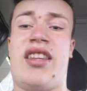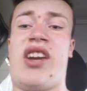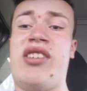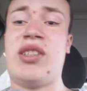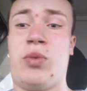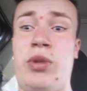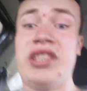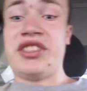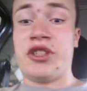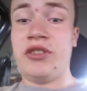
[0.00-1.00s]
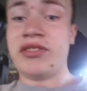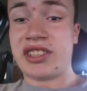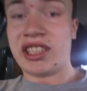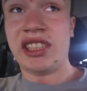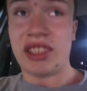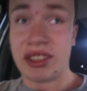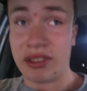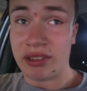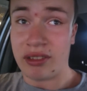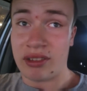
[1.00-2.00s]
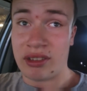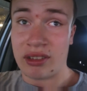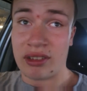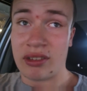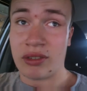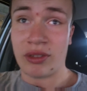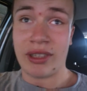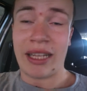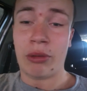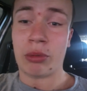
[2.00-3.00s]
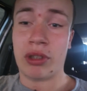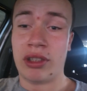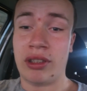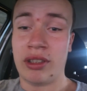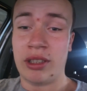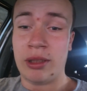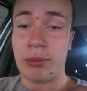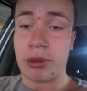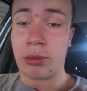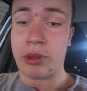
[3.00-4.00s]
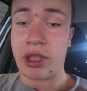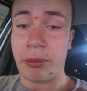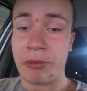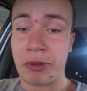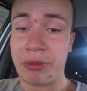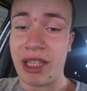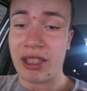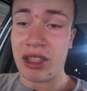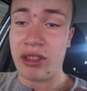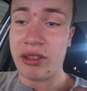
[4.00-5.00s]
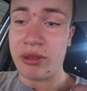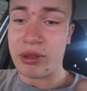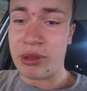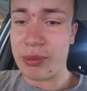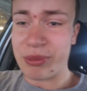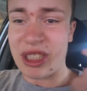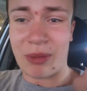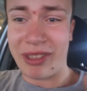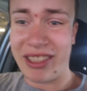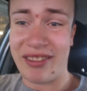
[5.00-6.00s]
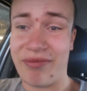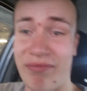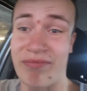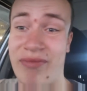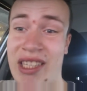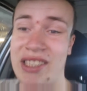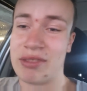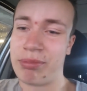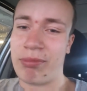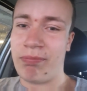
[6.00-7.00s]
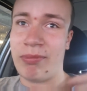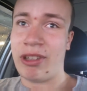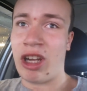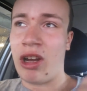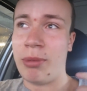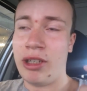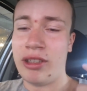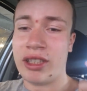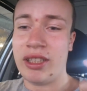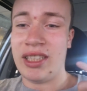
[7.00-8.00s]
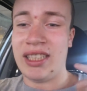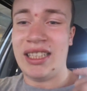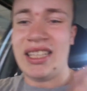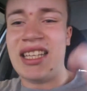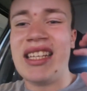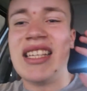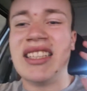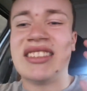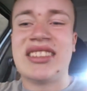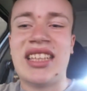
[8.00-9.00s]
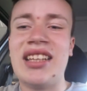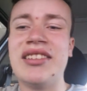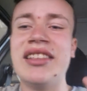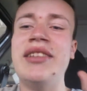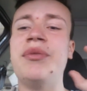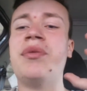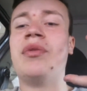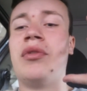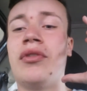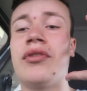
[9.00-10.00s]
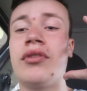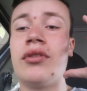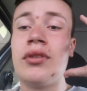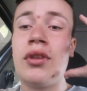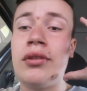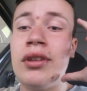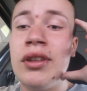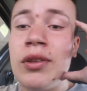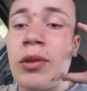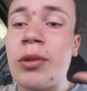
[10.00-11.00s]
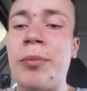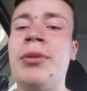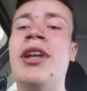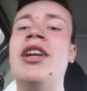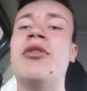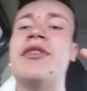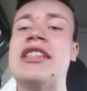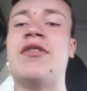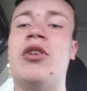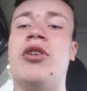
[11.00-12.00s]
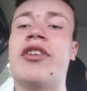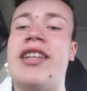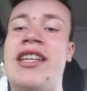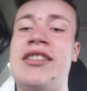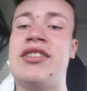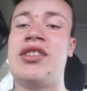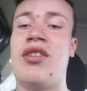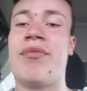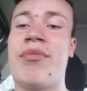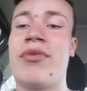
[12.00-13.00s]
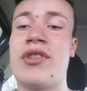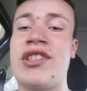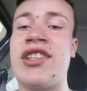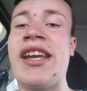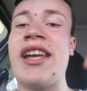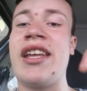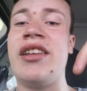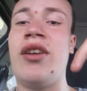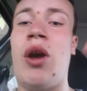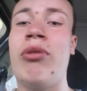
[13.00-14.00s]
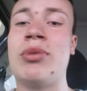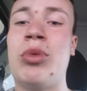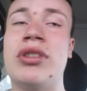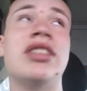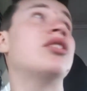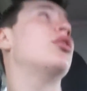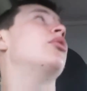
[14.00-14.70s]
There is a weird conversation, or loud one, probably coming from that car, or someone in this car park. Sadly, the plan of this vlog is, today, I was wanting